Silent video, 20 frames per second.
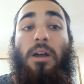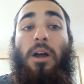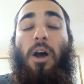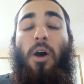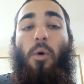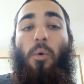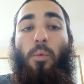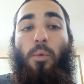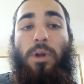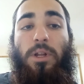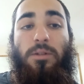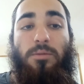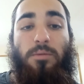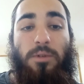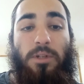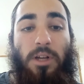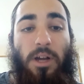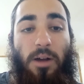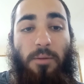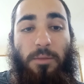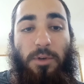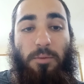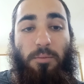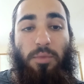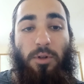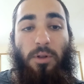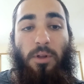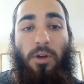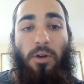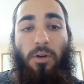a wind would come and
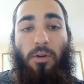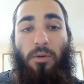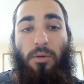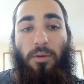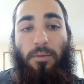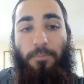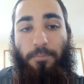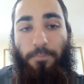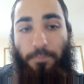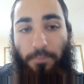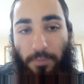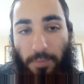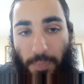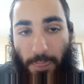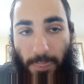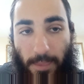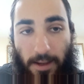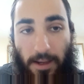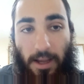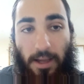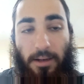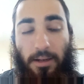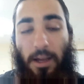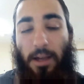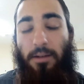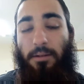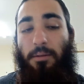blow, and